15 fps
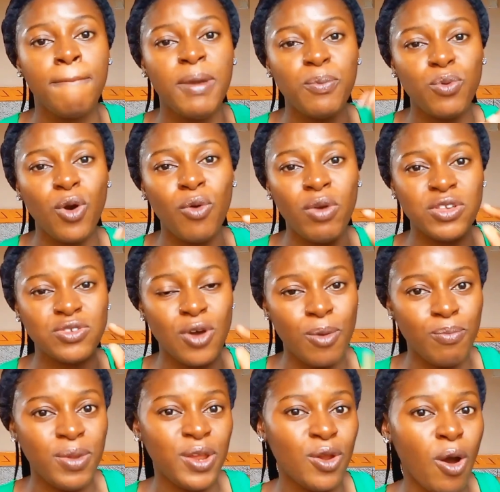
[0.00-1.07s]
people always
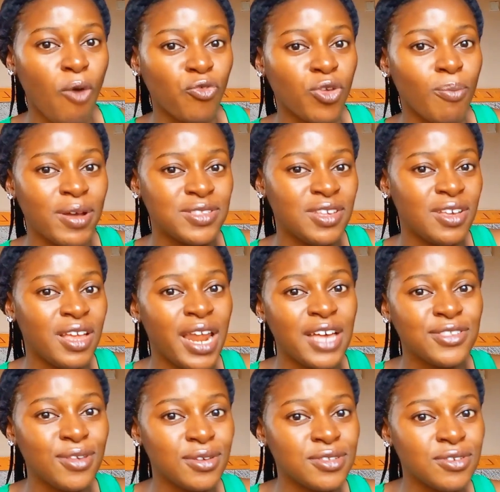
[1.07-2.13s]
complain of some particular
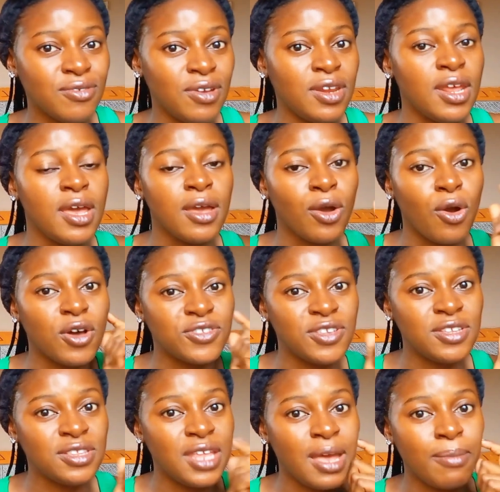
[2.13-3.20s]
sunscreen
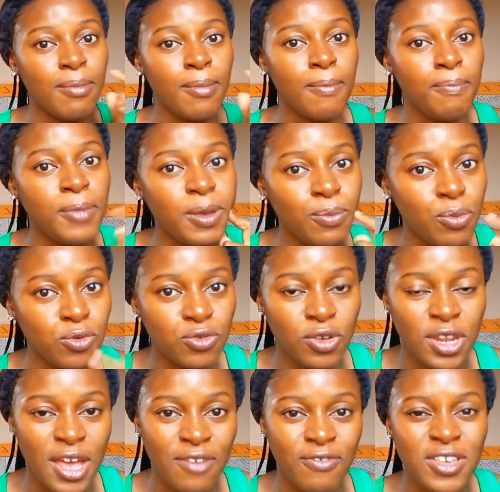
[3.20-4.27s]
causing them pimples
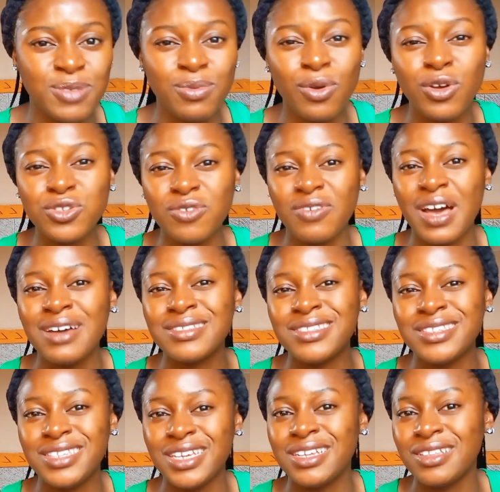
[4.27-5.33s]
on their face, because of how
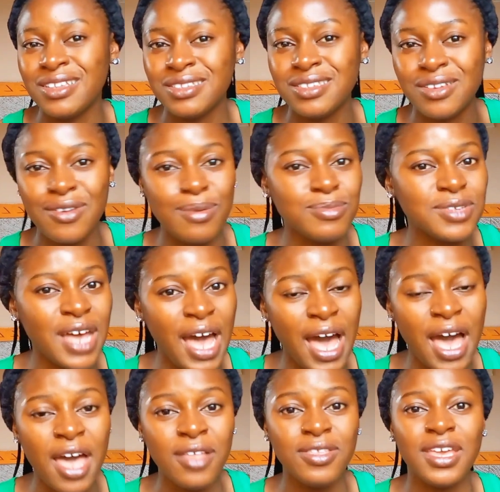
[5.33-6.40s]
thick these creams
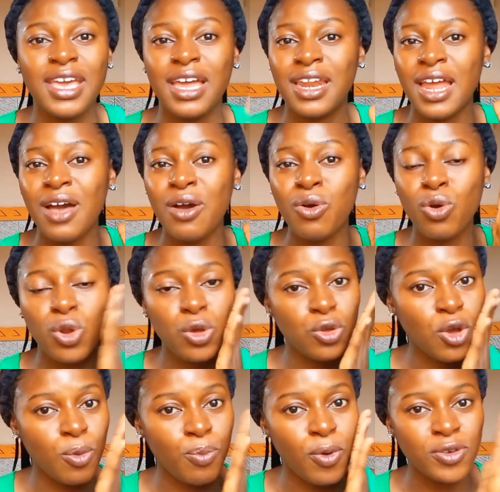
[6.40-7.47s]
are. They can now
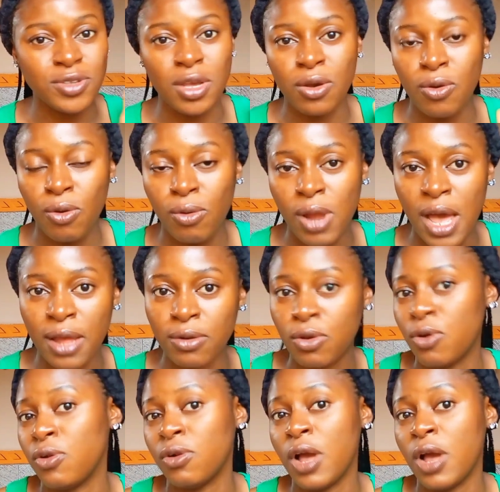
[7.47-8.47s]
clog your pores and